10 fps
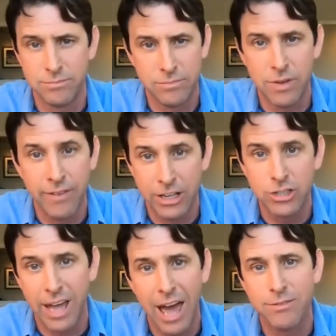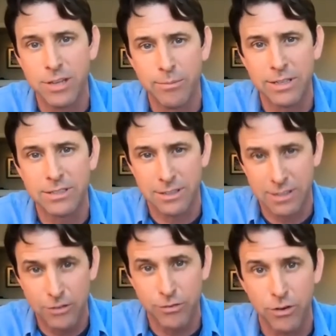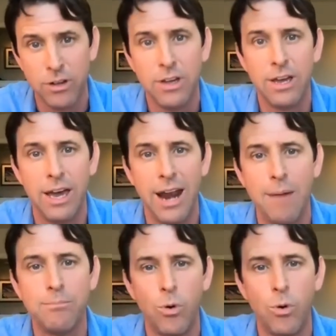eventually have something successful. And I'm